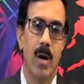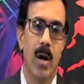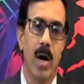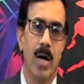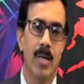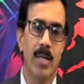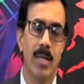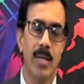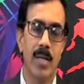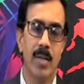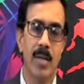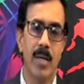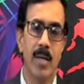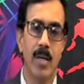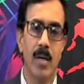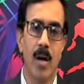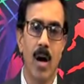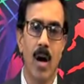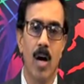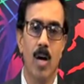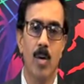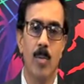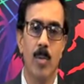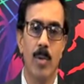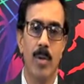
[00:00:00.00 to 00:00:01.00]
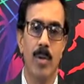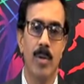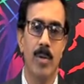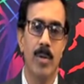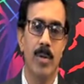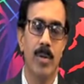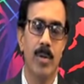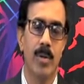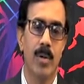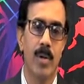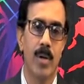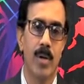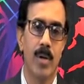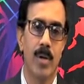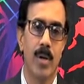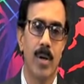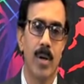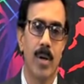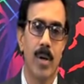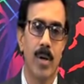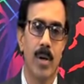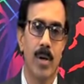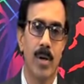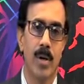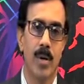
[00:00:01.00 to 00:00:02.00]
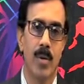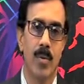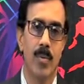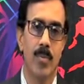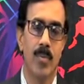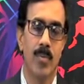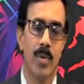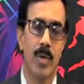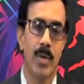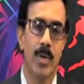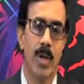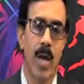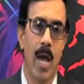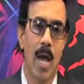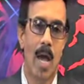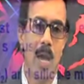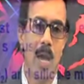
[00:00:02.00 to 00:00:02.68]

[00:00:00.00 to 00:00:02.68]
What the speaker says: Other than carbon, we